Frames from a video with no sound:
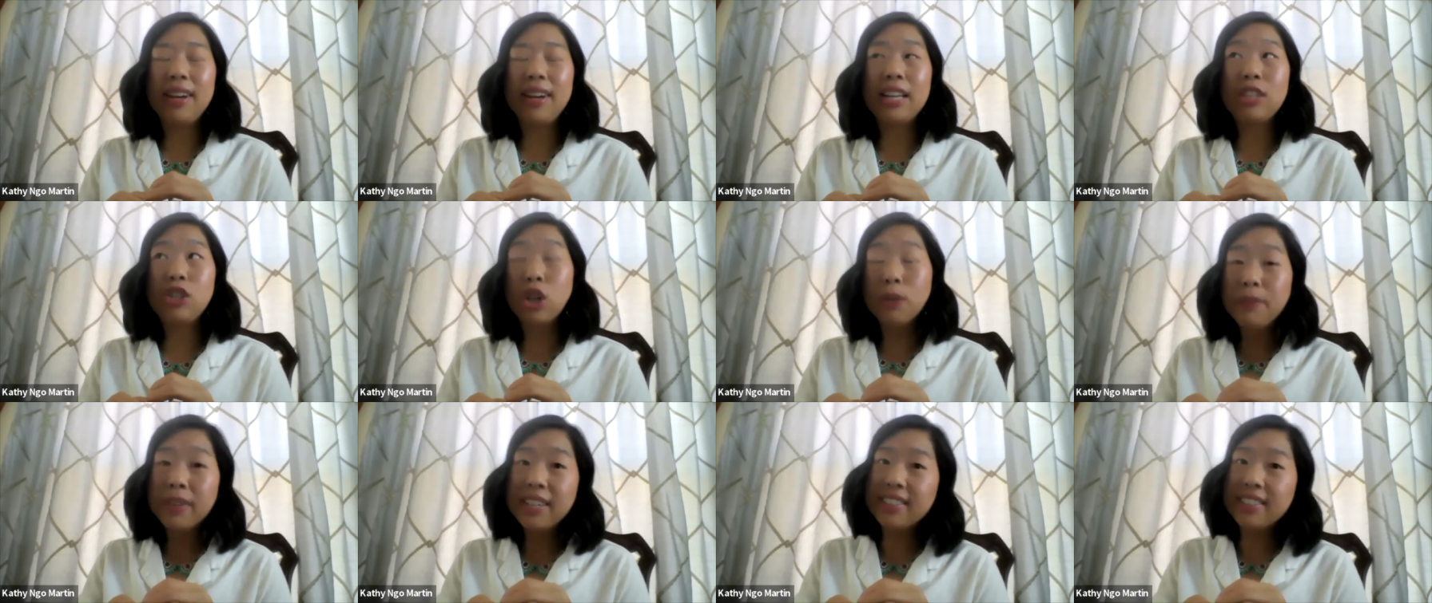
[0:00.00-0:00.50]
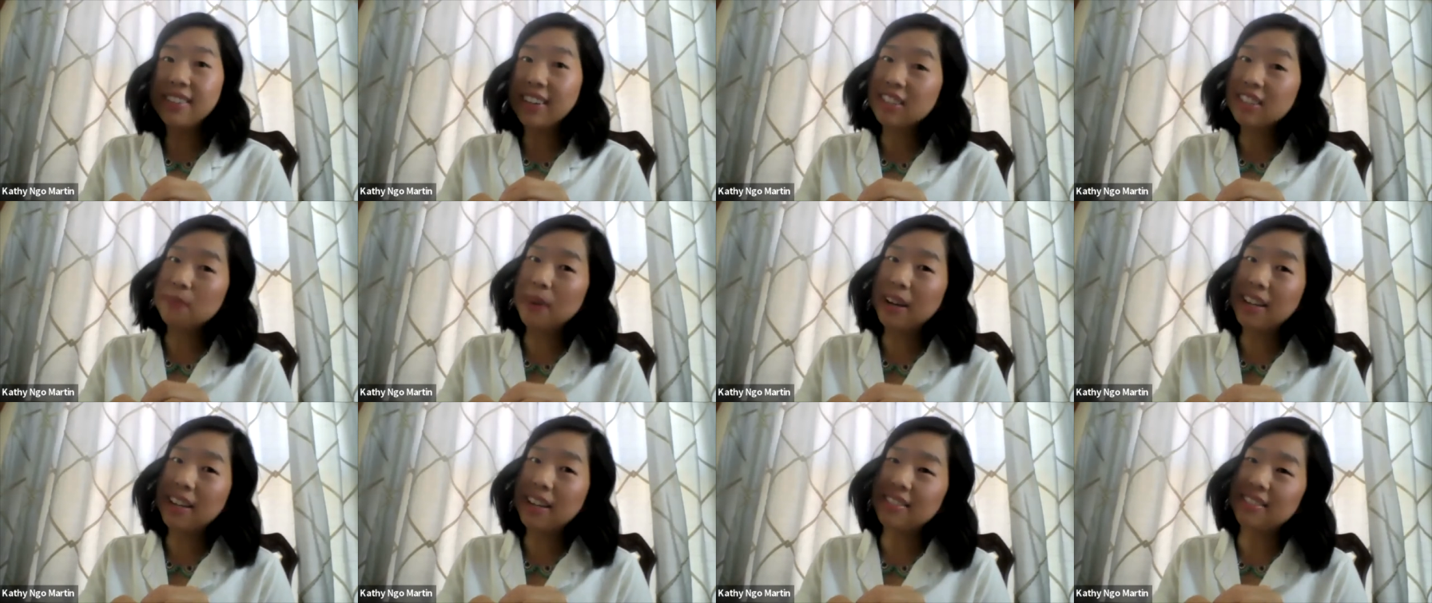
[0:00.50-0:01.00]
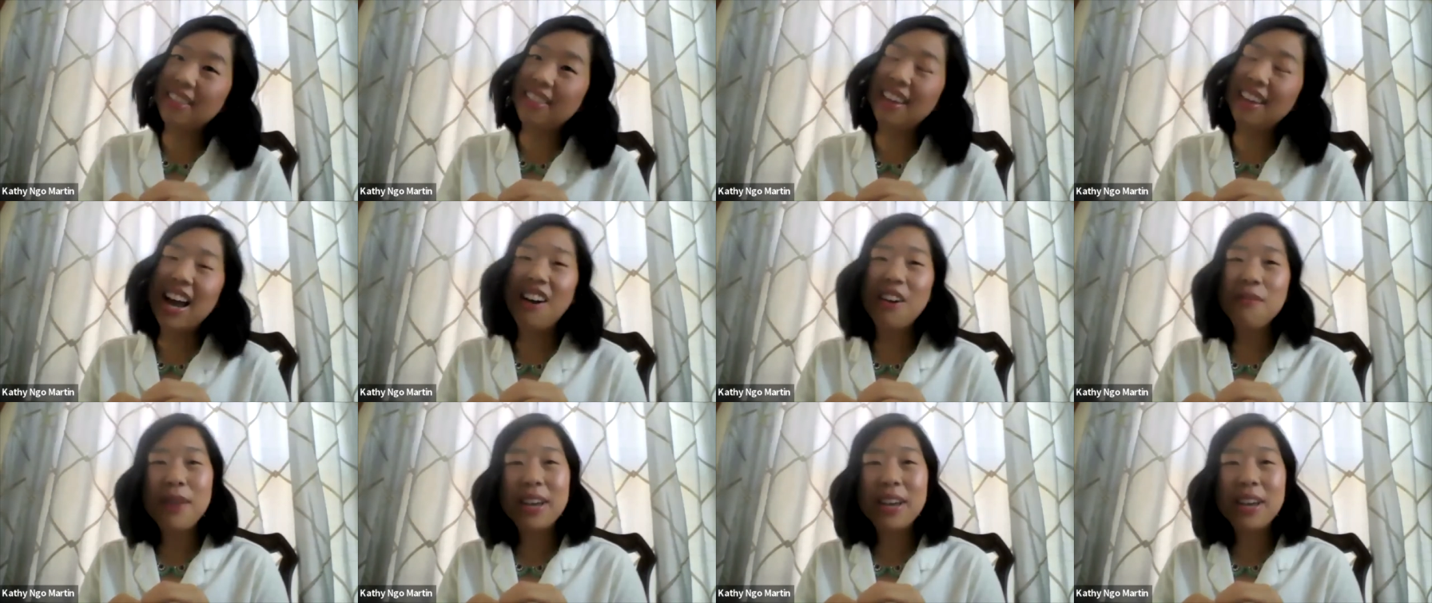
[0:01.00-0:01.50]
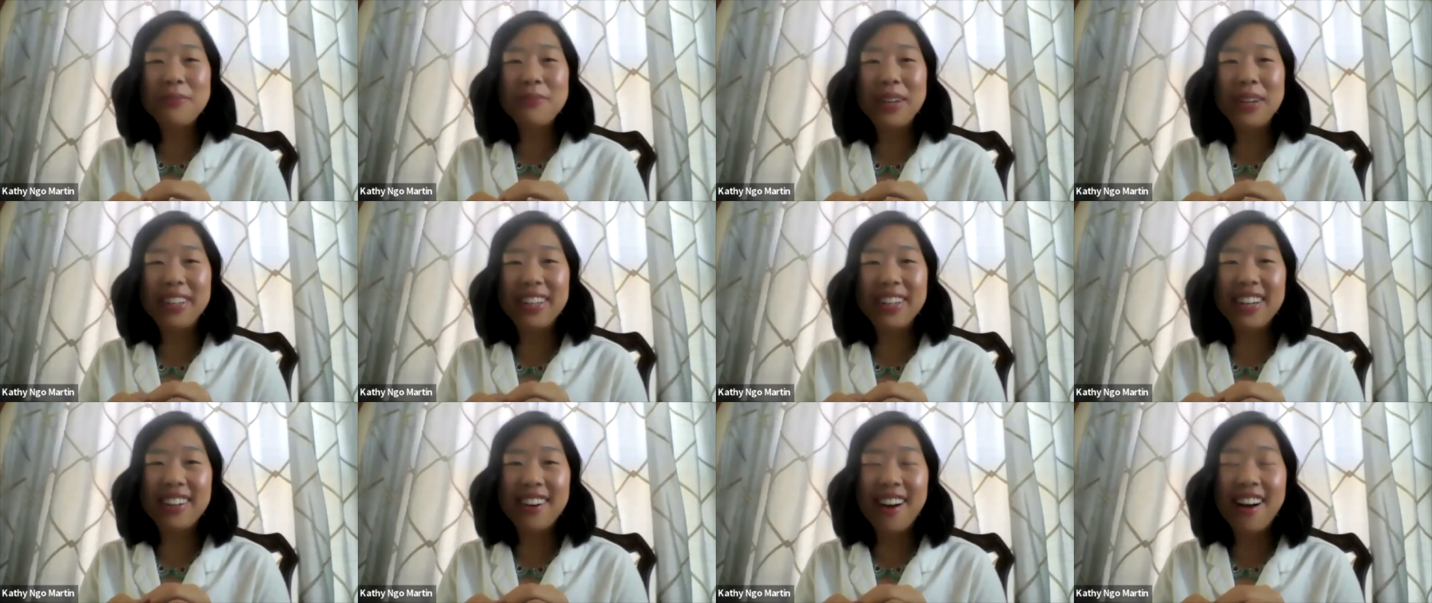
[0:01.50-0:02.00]
it took me six months and then now i make a
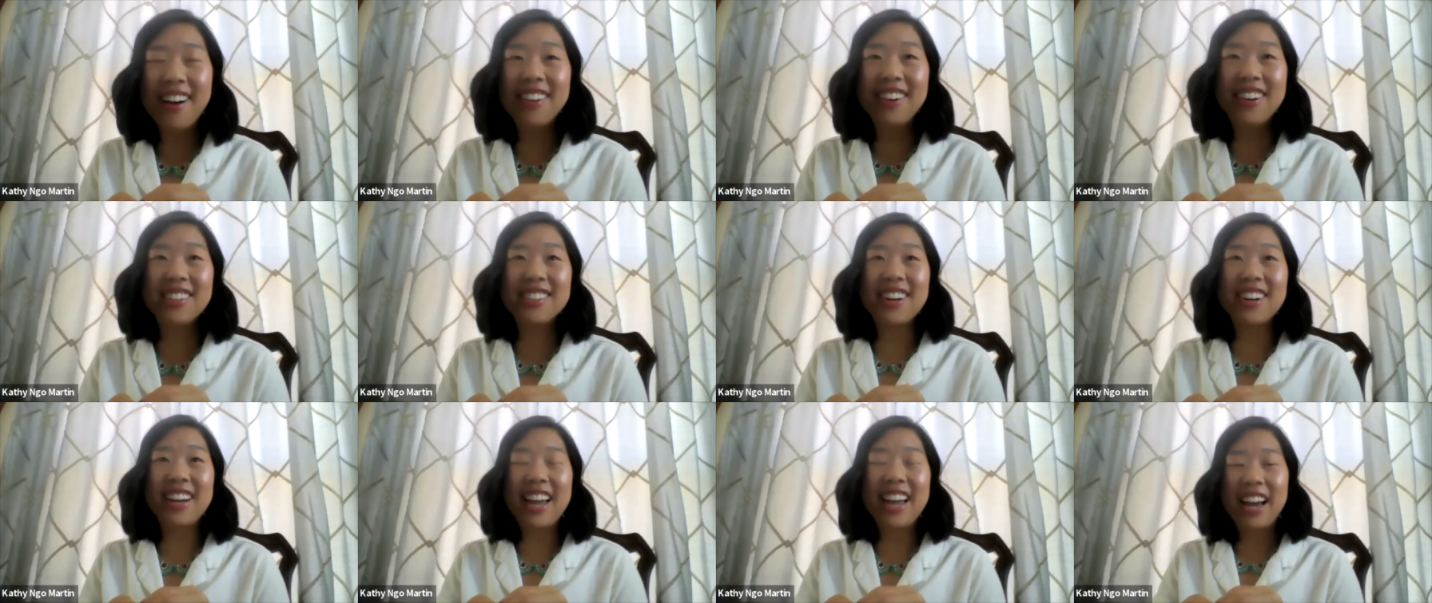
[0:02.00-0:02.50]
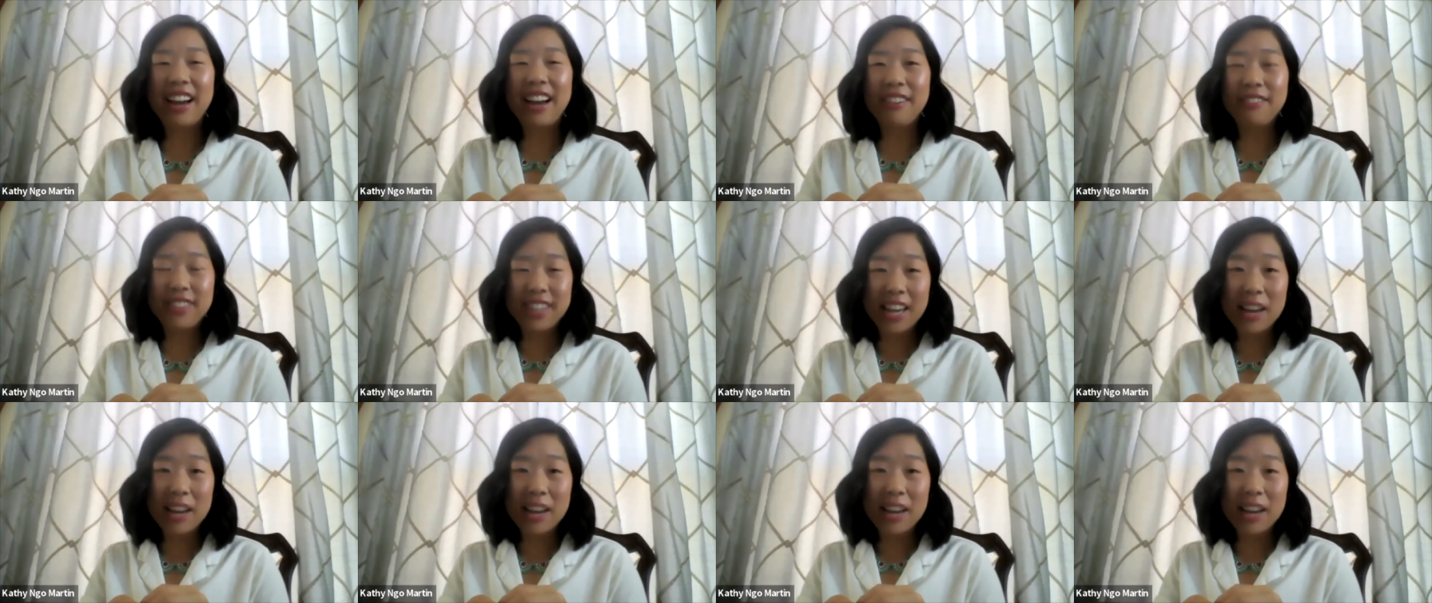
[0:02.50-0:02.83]
million dollars and i have